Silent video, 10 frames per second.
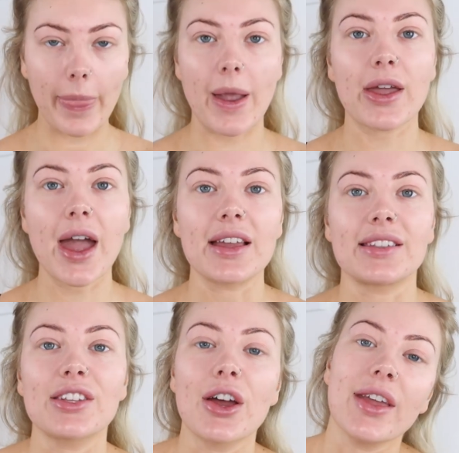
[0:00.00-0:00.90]
Okay,
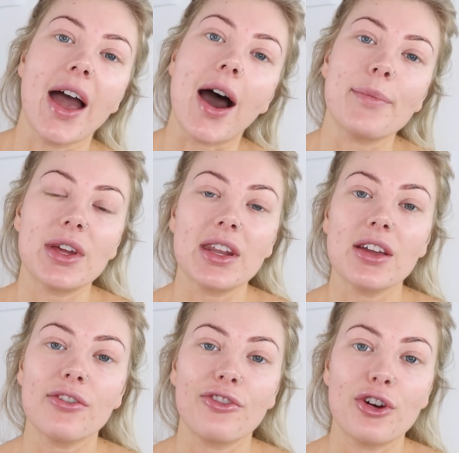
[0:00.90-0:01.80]
so yeah, I'm
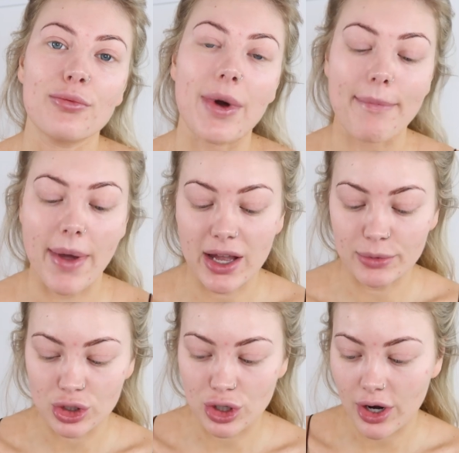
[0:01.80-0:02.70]
gonna film a
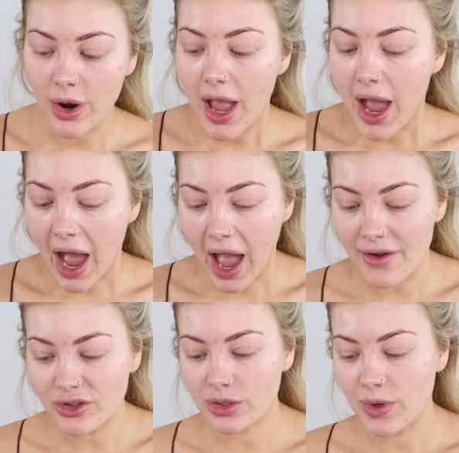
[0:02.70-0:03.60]
makeup tutorial. I
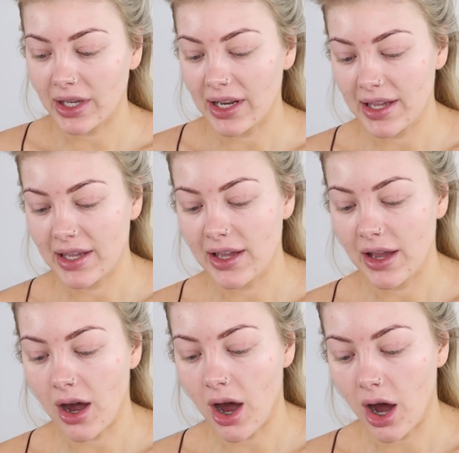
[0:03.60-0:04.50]
have just quickly
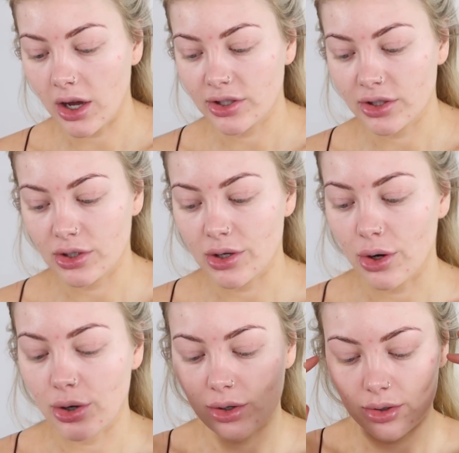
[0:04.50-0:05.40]
asked
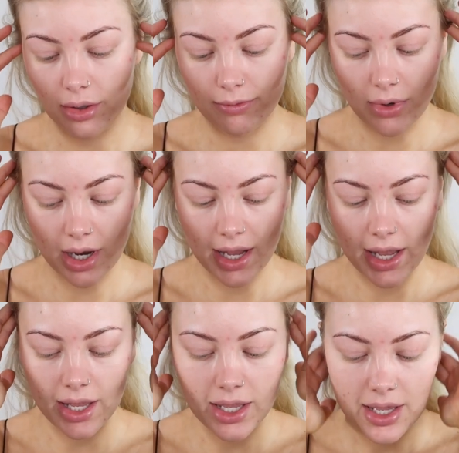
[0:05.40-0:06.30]
on my